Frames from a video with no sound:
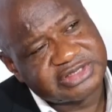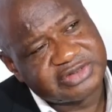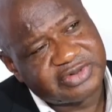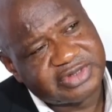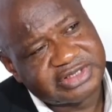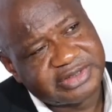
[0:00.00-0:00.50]
a
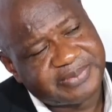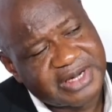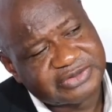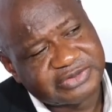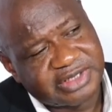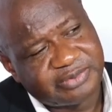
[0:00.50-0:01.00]
security
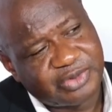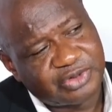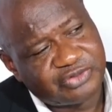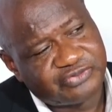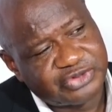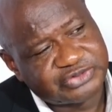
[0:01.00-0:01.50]
personnel, but
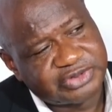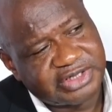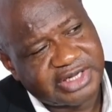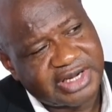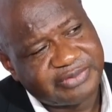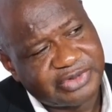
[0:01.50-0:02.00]

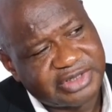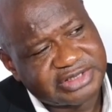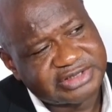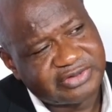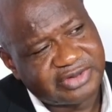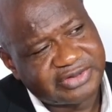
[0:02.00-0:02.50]
unfortunately I'm not a
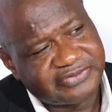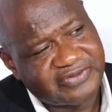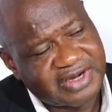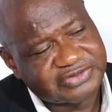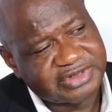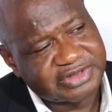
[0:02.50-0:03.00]
security
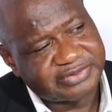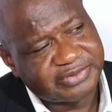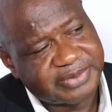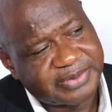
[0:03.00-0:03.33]
person.